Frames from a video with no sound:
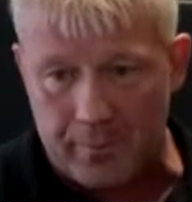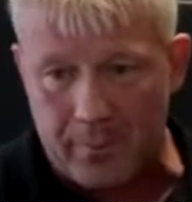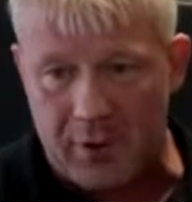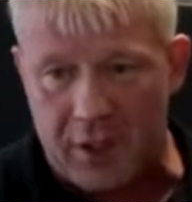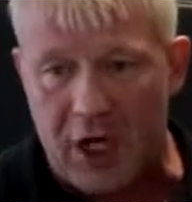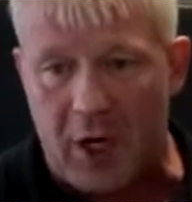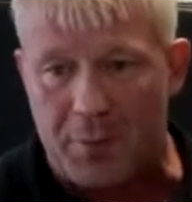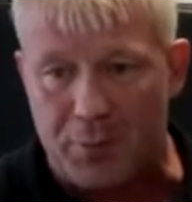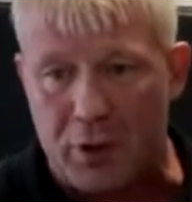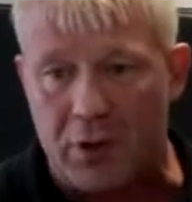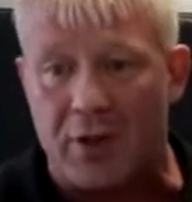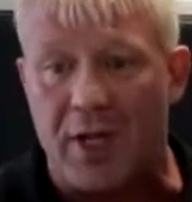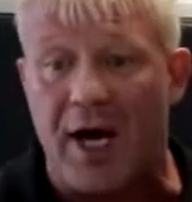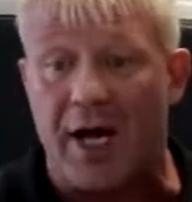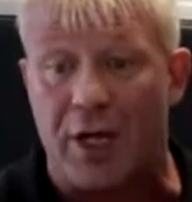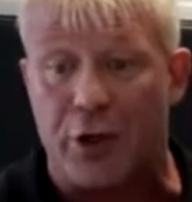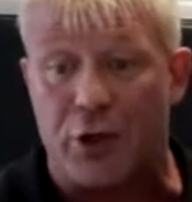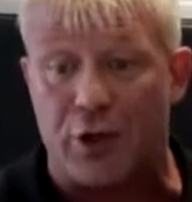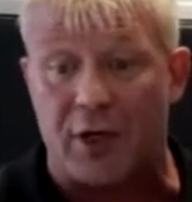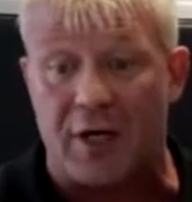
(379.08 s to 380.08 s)
help you a
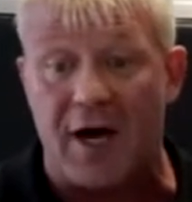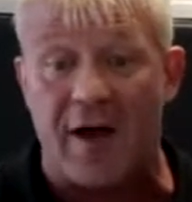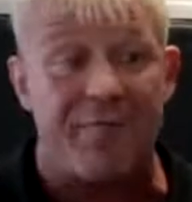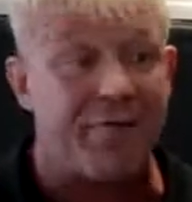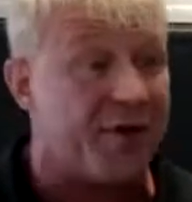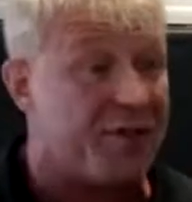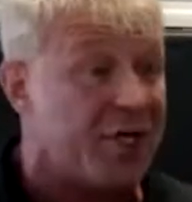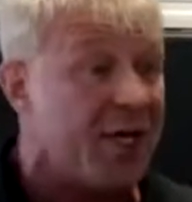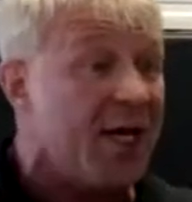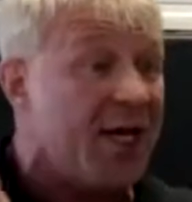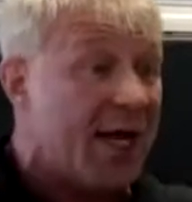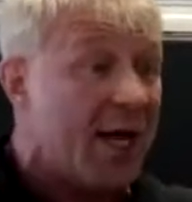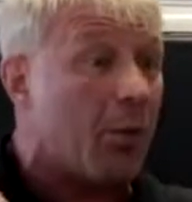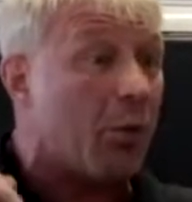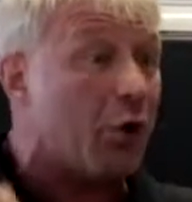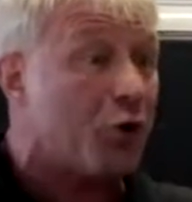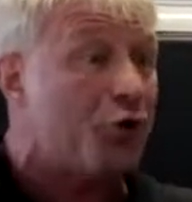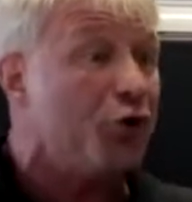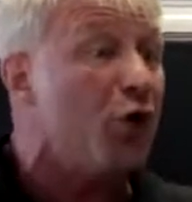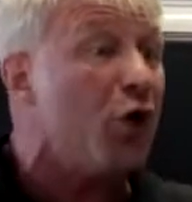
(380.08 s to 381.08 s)
lot in your confidence. And
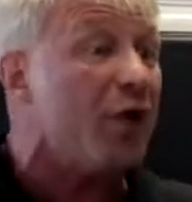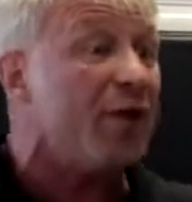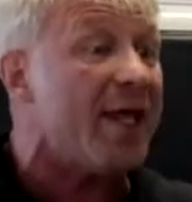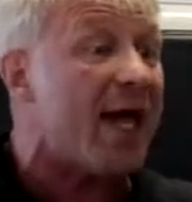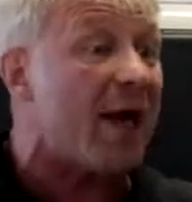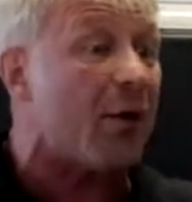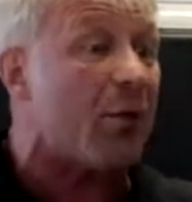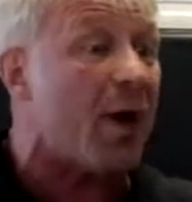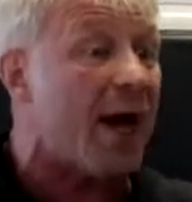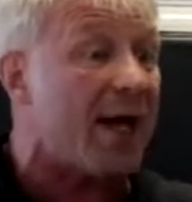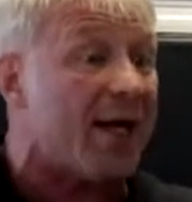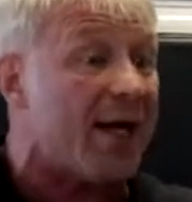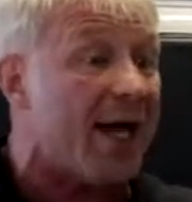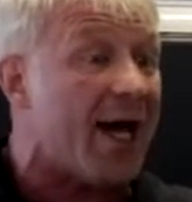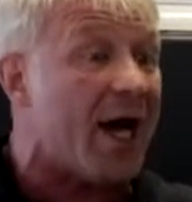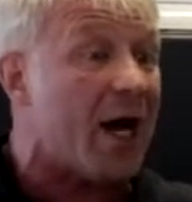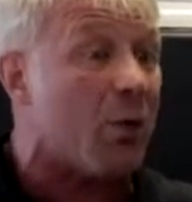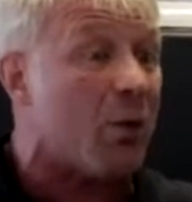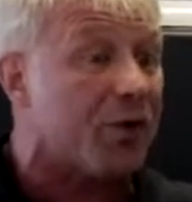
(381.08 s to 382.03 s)
we're doing that right now